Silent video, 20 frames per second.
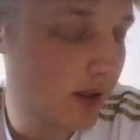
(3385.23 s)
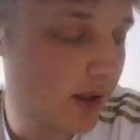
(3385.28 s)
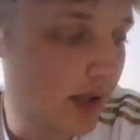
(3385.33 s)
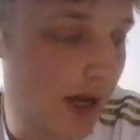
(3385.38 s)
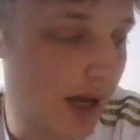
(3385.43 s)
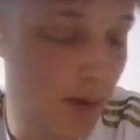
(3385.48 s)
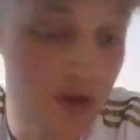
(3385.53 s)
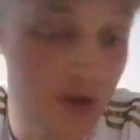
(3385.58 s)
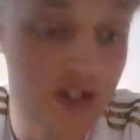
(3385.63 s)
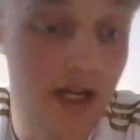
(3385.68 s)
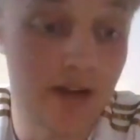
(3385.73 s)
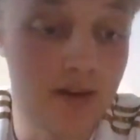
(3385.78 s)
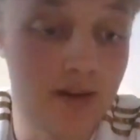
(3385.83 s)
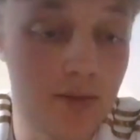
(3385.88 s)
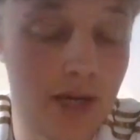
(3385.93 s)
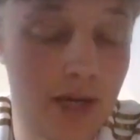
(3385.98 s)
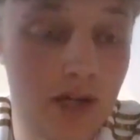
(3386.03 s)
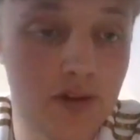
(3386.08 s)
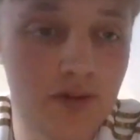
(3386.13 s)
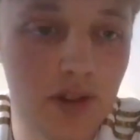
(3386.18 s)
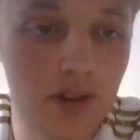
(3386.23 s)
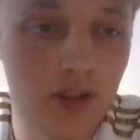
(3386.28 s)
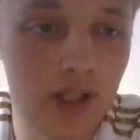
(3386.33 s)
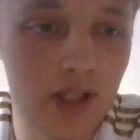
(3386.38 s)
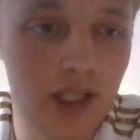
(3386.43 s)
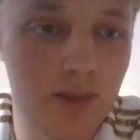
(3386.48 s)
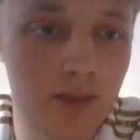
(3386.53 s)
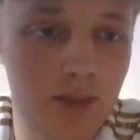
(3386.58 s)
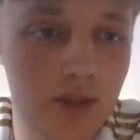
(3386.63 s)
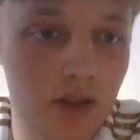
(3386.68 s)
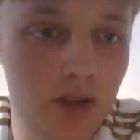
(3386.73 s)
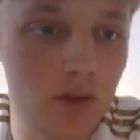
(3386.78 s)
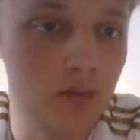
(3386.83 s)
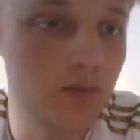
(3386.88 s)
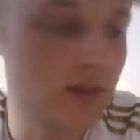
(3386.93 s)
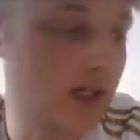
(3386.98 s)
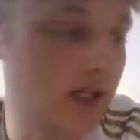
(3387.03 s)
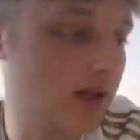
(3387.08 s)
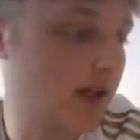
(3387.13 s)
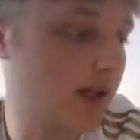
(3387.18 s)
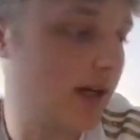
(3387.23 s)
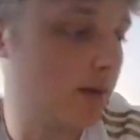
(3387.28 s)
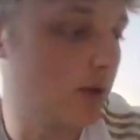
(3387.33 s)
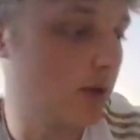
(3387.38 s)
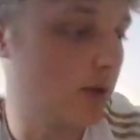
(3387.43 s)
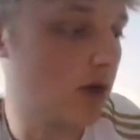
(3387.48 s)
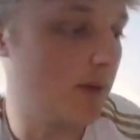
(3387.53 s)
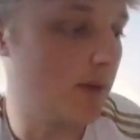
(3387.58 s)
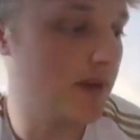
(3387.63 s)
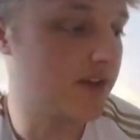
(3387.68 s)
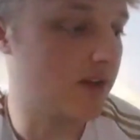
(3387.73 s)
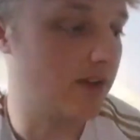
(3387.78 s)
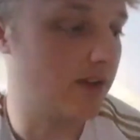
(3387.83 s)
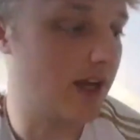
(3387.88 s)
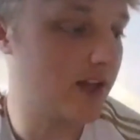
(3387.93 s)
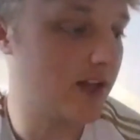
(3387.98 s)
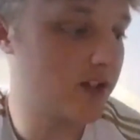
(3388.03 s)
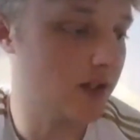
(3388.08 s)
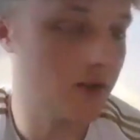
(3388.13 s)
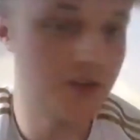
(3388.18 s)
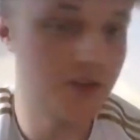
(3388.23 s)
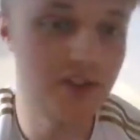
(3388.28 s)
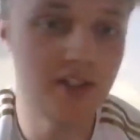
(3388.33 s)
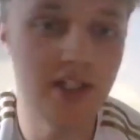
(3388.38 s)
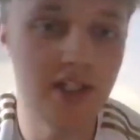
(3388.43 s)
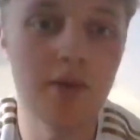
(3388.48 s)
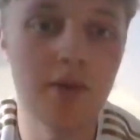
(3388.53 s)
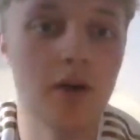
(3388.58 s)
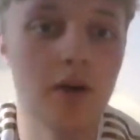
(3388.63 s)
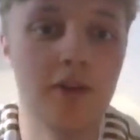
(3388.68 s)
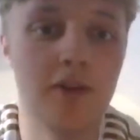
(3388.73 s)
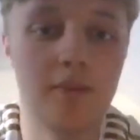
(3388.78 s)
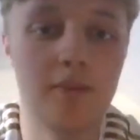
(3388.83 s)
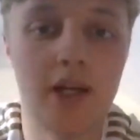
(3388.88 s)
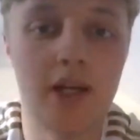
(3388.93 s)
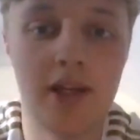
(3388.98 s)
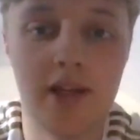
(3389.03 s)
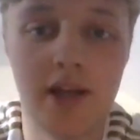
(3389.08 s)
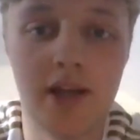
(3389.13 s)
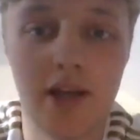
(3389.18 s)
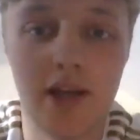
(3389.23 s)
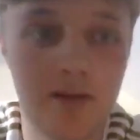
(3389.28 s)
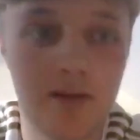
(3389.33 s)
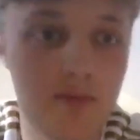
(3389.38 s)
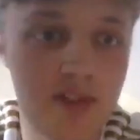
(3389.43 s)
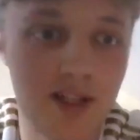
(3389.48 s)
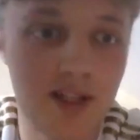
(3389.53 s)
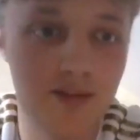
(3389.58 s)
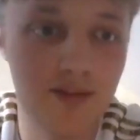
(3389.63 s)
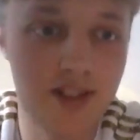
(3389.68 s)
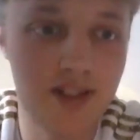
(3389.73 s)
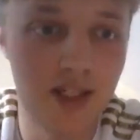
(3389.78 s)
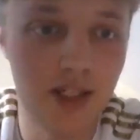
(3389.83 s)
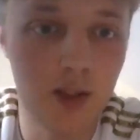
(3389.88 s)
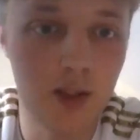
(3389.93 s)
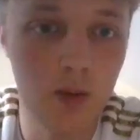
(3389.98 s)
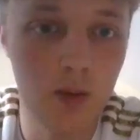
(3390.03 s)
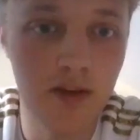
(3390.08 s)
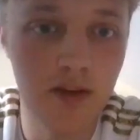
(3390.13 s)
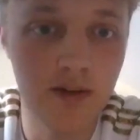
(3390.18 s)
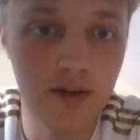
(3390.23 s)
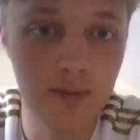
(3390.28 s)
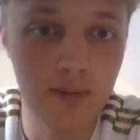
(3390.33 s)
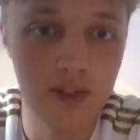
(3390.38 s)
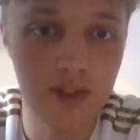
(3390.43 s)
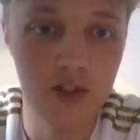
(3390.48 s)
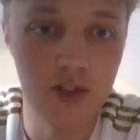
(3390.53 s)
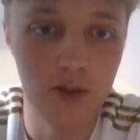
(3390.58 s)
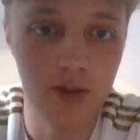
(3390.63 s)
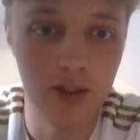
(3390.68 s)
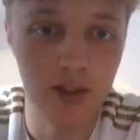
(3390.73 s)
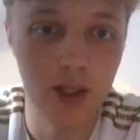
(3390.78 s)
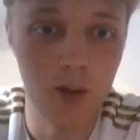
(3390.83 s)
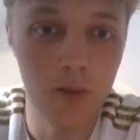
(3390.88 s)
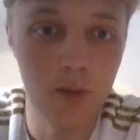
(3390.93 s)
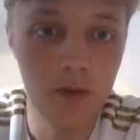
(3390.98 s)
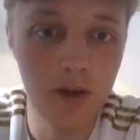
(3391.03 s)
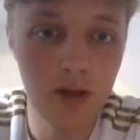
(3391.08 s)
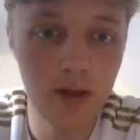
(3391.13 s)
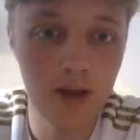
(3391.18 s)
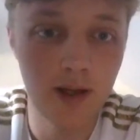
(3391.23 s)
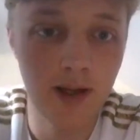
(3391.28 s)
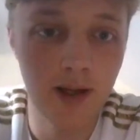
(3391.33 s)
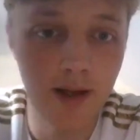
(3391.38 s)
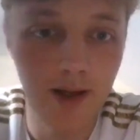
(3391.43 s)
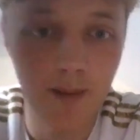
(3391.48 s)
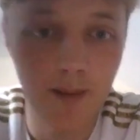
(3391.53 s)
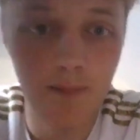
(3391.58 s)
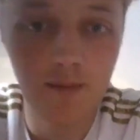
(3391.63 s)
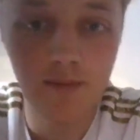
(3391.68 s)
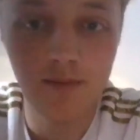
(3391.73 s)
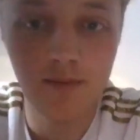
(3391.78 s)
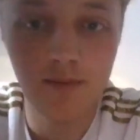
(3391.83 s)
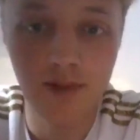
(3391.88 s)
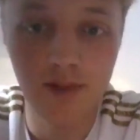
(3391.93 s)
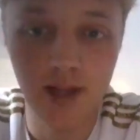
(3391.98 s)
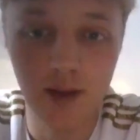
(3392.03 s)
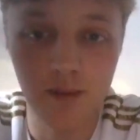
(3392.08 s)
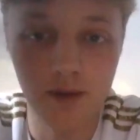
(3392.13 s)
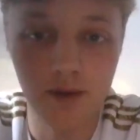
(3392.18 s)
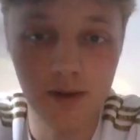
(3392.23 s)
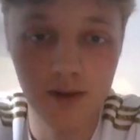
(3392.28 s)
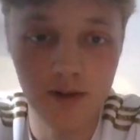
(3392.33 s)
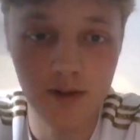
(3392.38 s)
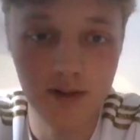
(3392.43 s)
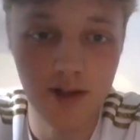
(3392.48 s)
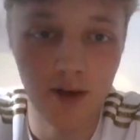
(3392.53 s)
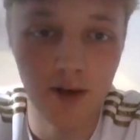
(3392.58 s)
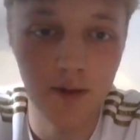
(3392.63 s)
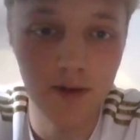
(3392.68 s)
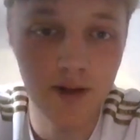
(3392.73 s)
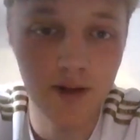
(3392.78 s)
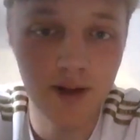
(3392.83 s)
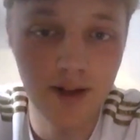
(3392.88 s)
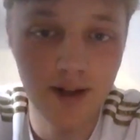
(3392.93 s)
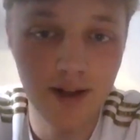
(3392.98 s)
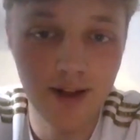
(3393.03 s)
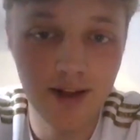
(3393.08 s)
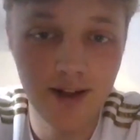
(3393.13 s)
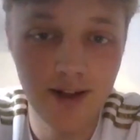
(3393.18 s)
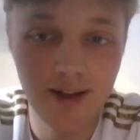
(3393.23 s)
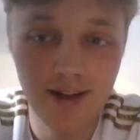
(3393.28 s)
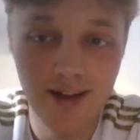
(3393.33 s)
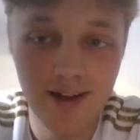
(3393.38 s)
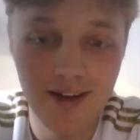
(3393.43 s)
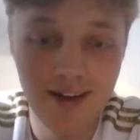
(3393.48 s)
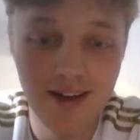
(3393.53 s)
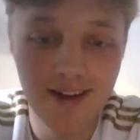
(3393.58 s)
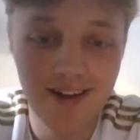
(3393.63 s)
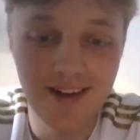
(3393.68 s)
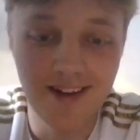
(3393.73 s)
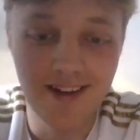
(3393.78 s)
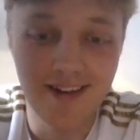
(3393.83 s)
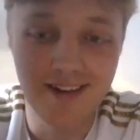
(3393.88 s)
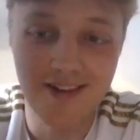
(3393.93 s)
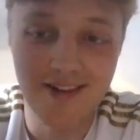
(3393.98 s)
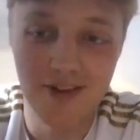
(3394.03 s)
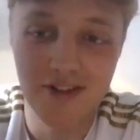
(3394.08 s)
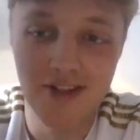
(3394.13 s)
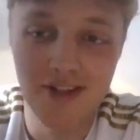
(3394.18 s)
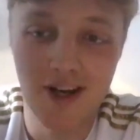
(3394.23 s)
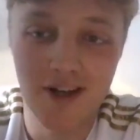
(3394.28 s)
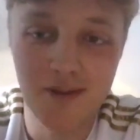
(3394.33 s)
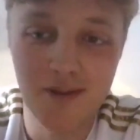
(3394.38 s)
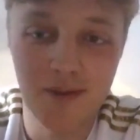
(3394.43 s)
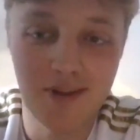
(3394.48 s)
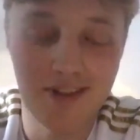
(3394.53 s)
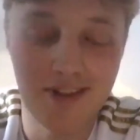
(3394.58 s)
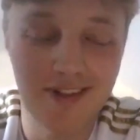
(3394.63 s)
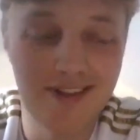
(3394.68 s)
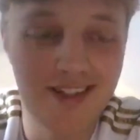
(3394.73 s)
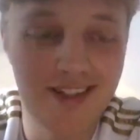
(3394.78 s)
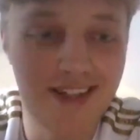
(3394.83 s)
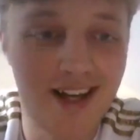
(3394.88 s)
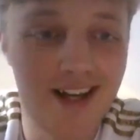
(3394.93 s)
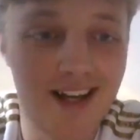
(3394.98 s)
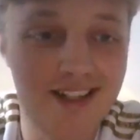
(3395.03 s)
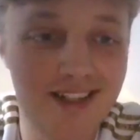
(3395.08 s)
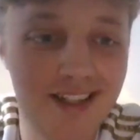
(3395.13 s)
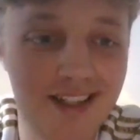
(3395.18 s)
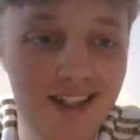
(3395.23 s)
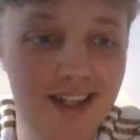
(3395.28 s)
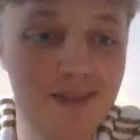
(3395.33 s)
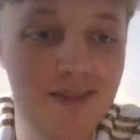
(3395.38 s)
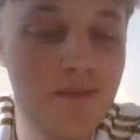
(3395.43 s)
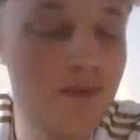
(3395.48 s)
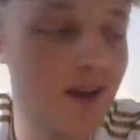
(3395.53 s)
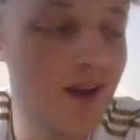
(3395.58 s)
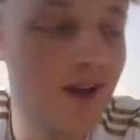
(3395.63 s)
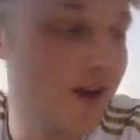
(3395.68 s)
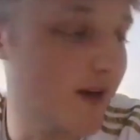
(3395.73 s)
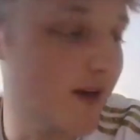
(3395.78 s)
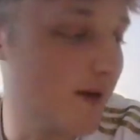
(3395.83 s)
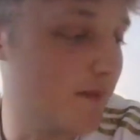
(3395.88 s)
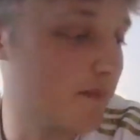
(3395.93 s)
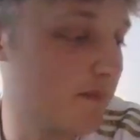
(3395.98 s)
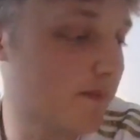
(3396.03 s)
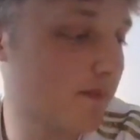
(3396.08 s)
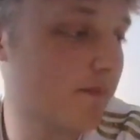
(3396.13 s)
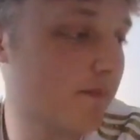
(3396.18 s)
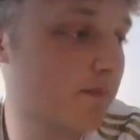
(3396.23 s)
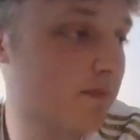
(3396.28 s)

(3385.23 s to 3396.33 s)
I wasn't at the Maxfield game, so I won't comment on that. Chose to keep holding my 17 quid, my student loan, for that one. So it starts with the Guiseley game.